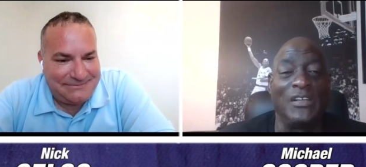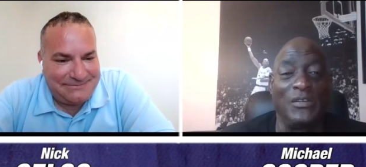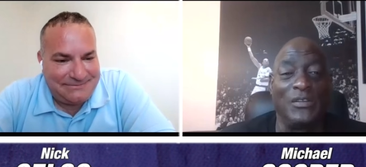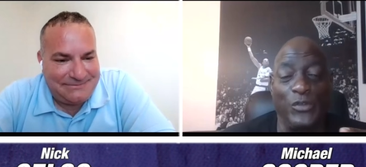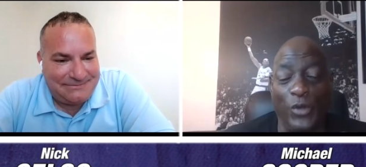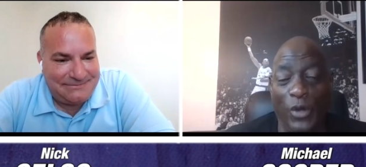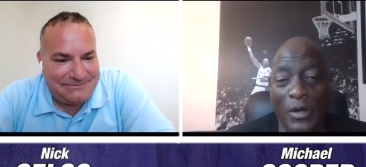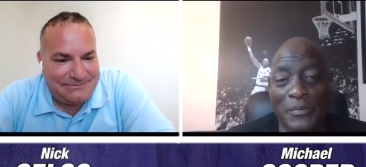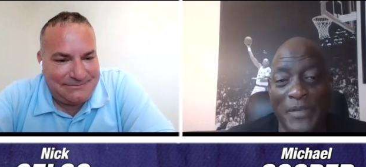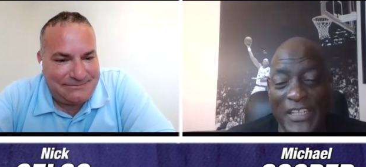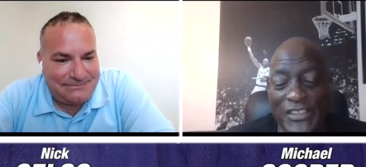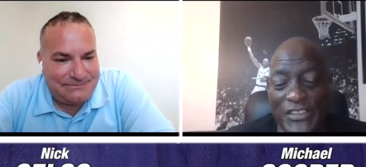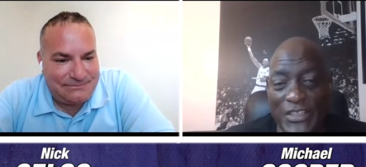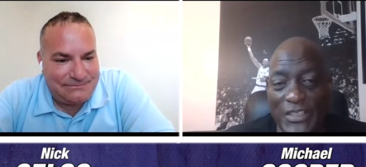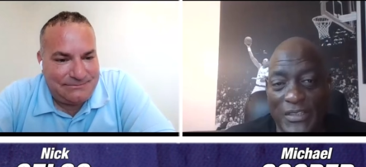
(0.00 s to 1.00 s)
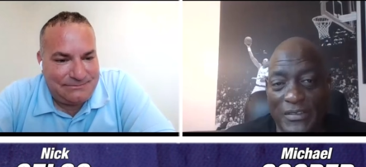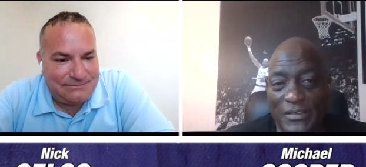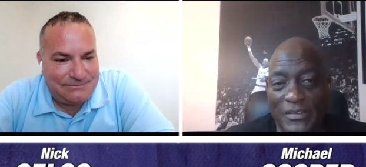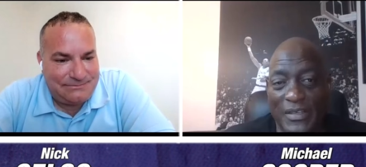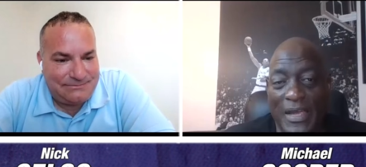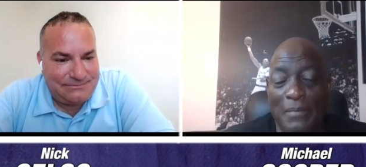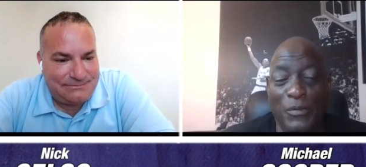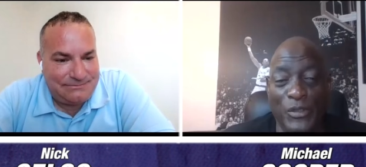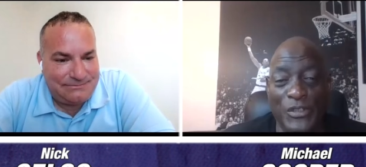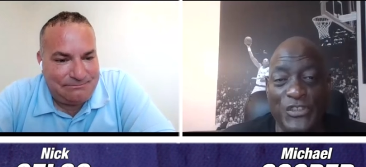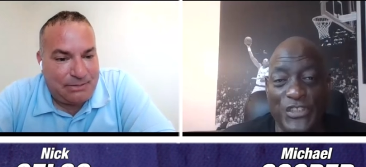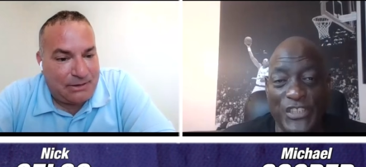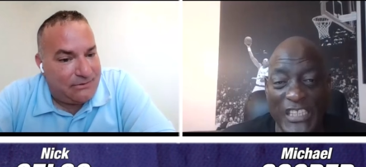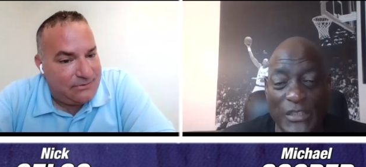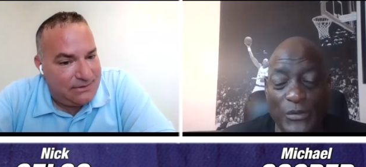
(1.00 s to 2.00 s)
Speaker 1: Norm Nixon and Maurice
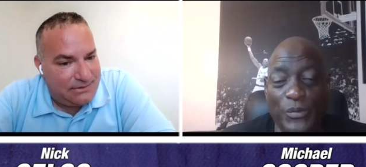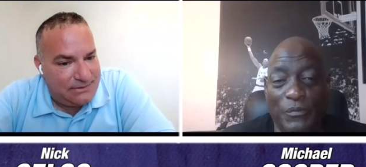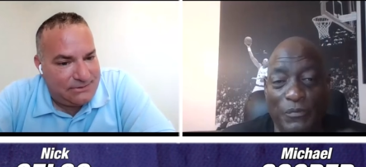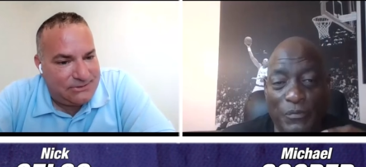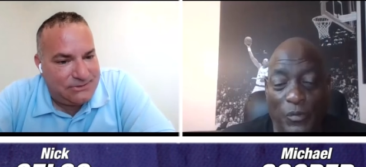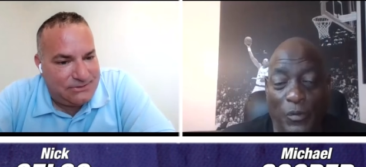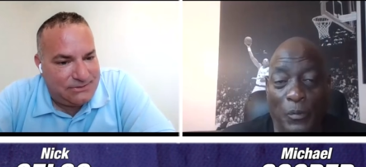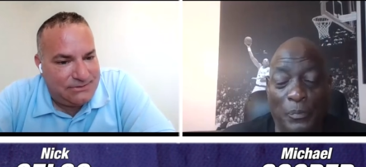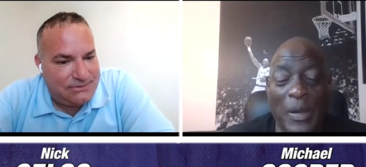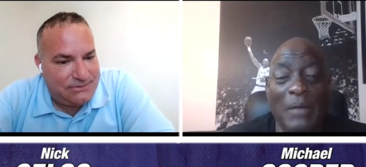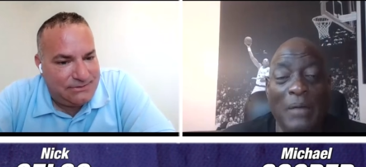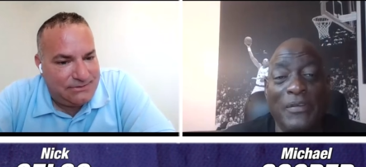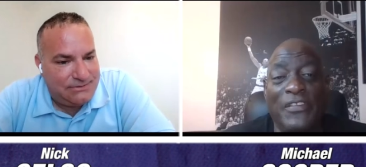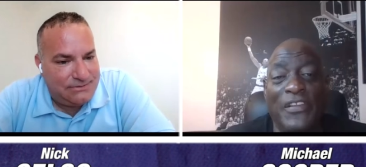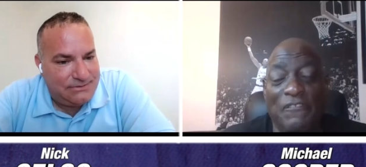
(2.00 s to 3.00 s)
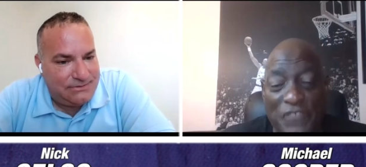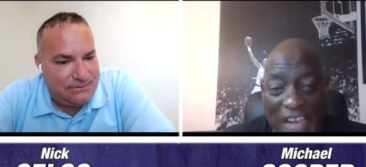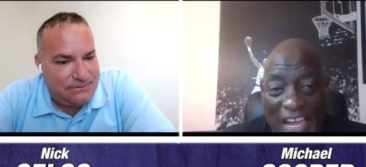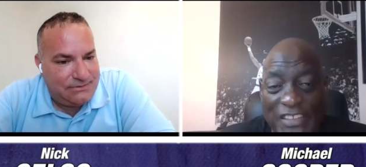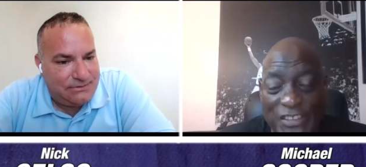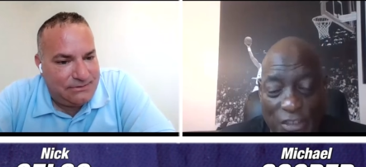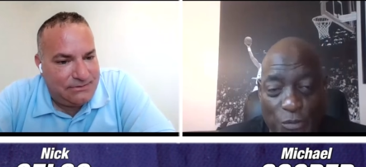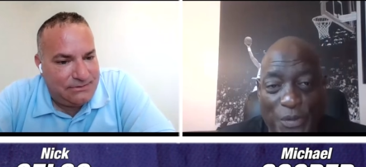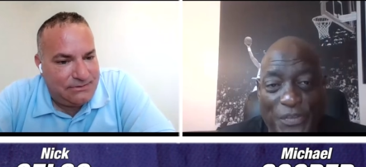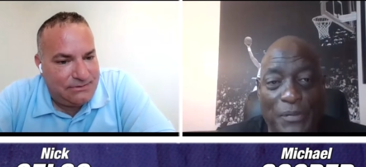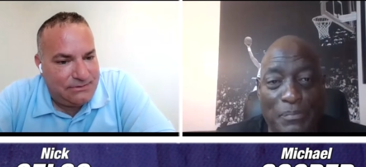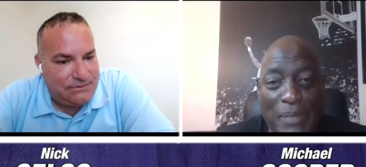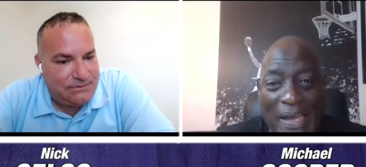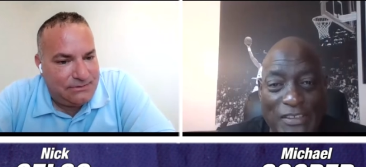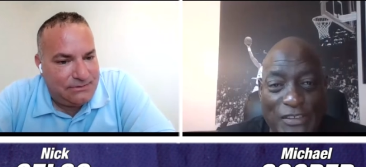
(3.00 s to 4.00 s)
better than, were probably the fastest with the
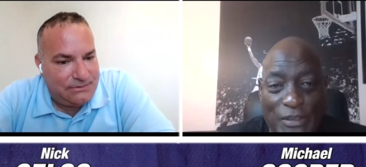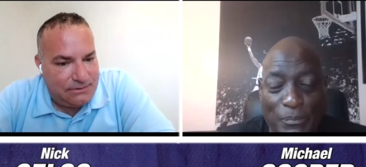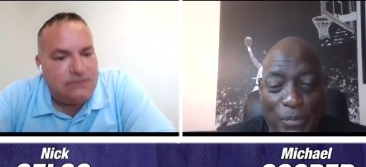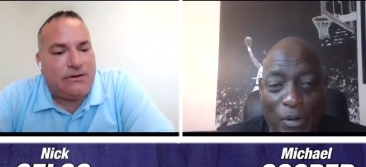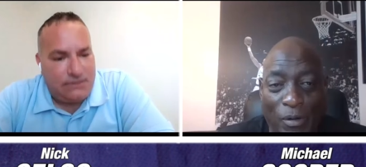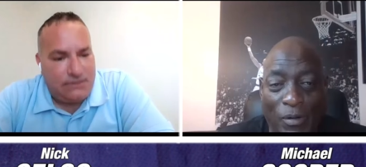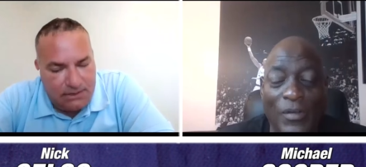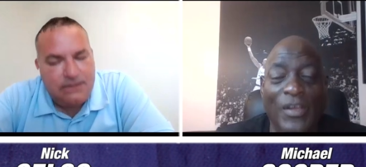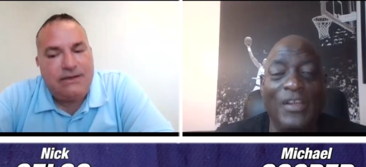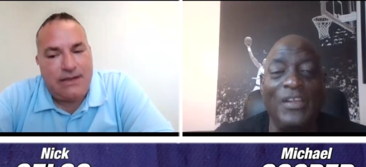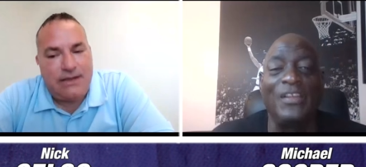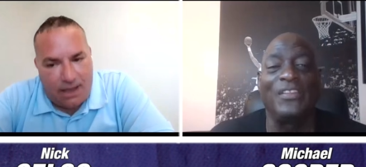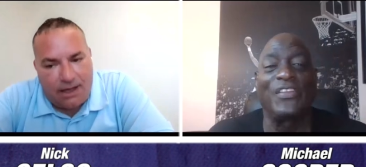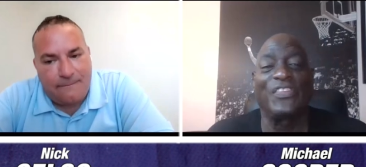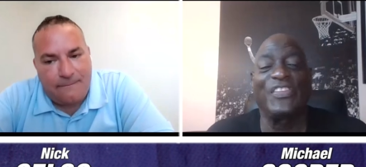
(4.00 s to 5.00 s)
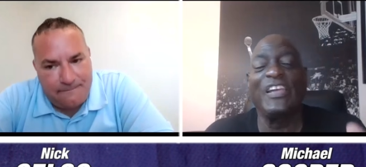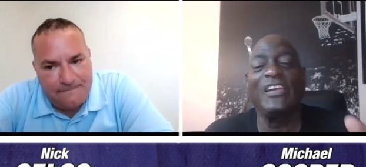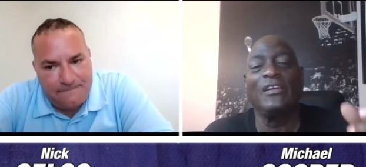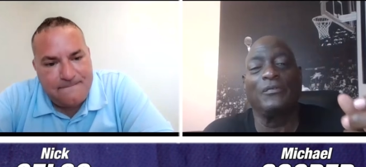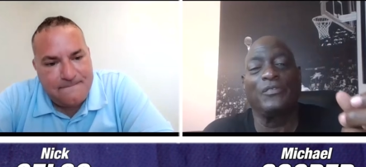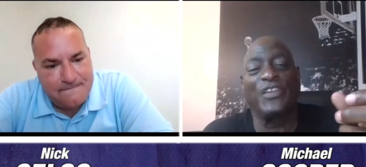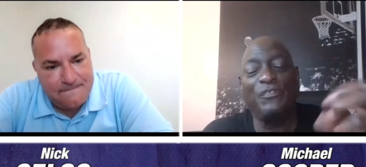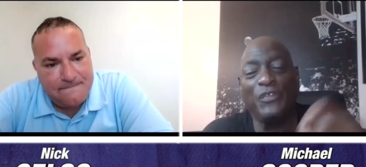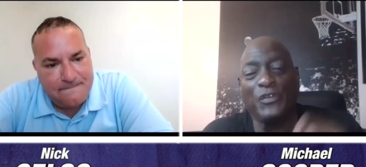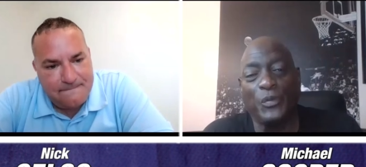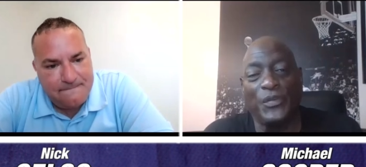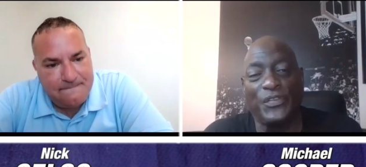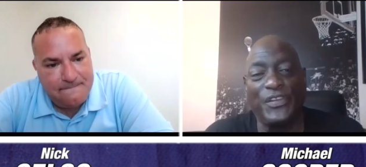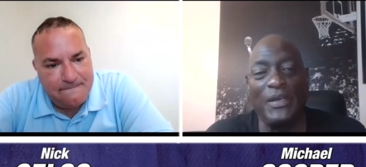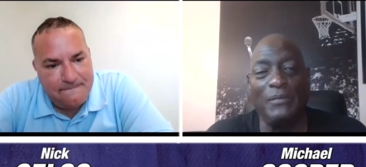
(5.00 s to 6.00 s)
basketball. Yeah. The, thing, the, difference
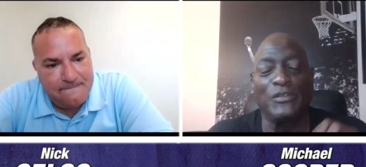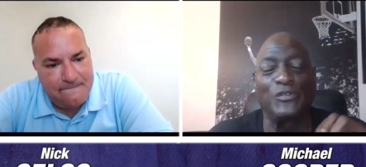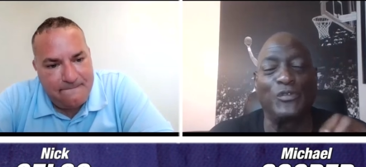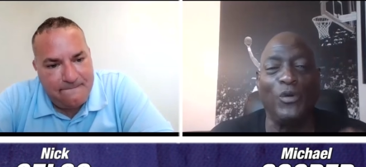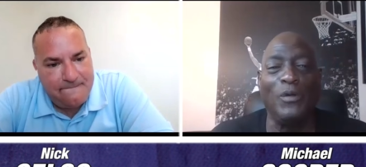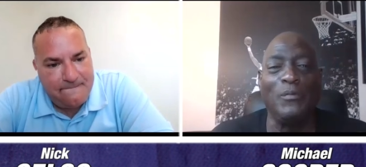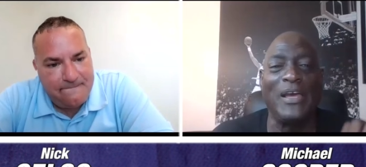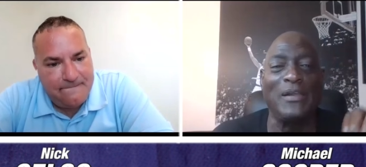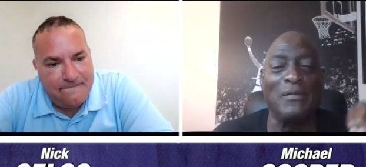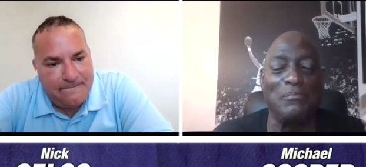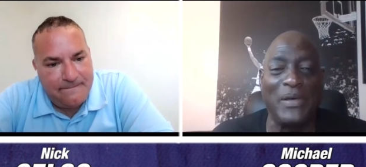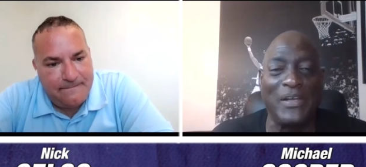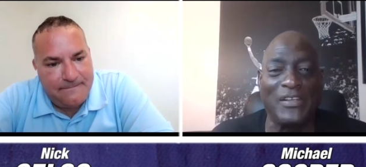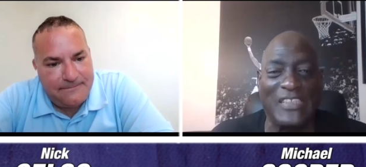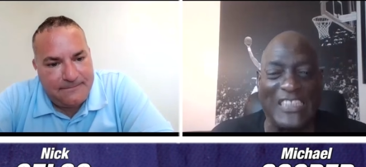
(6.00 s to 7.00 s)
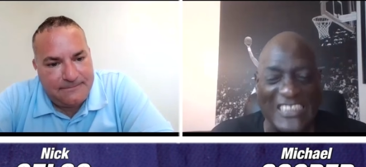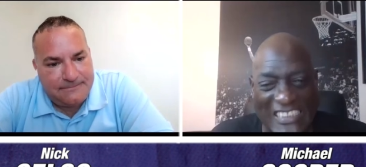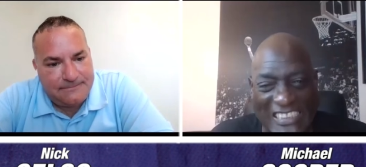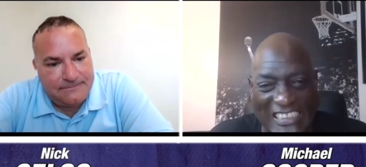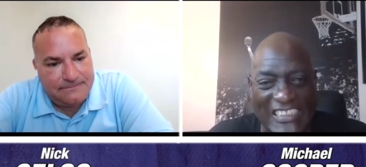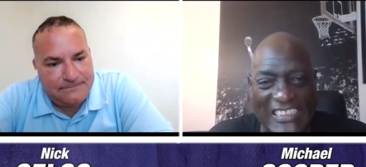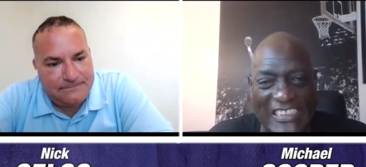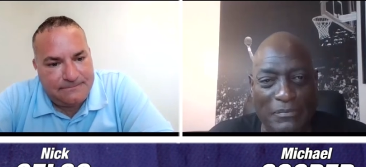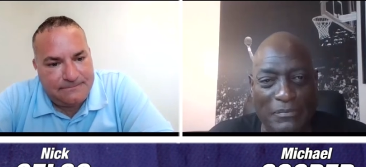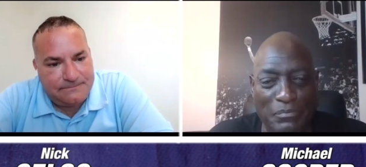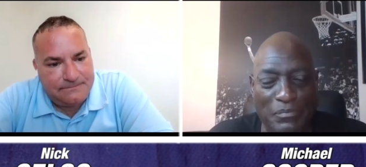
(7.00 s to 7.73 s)
with them is Norm had a better consistent